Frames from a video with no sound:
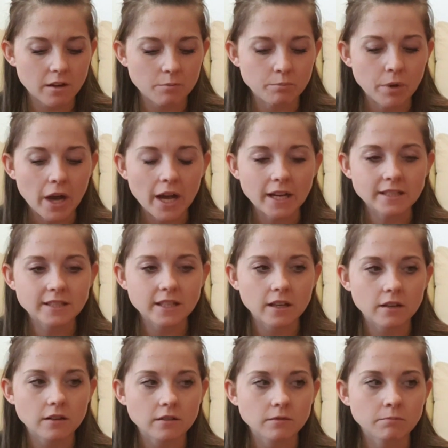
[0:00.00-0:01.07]
But
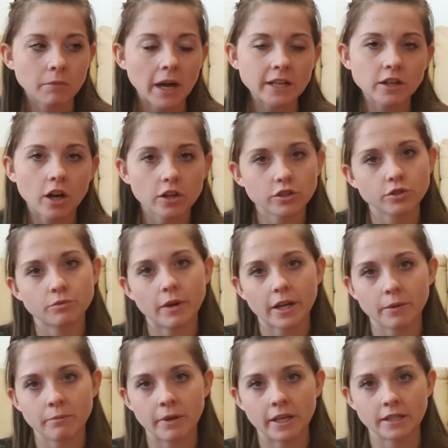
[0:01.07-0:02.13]
my doctor
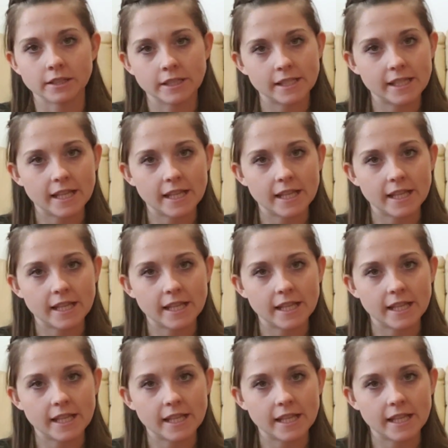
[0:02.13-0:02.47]
recommends